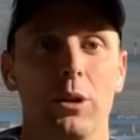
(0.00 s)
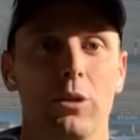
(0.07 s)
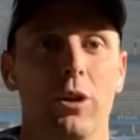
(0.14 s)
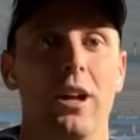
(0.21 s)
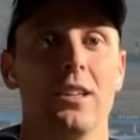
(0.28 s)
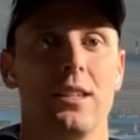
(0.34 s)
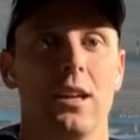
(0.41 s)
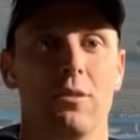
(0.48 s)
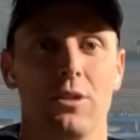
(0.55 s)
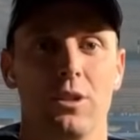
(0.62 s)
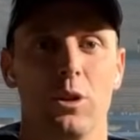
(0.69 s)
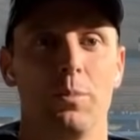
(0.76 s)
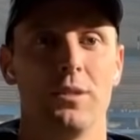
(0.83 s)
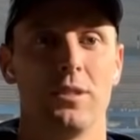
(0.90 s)
but we got
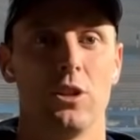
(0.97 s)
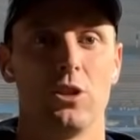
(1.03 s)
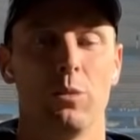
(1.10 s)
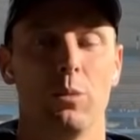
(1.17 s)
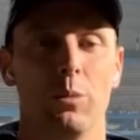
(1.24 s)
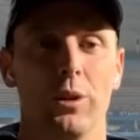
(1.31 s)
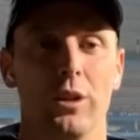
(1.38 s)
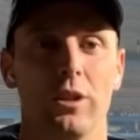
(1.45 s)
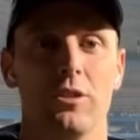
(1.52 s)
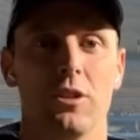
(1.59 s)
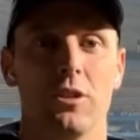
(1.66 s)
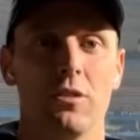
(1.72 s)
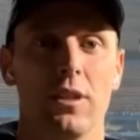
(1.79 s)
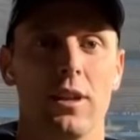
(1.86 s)
ourselves in a position where we
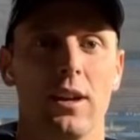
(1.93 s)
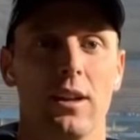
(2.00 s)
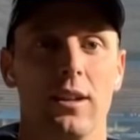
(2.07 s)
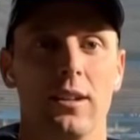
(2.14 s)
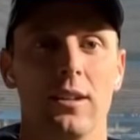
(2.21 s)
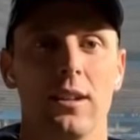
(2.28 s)
could do that.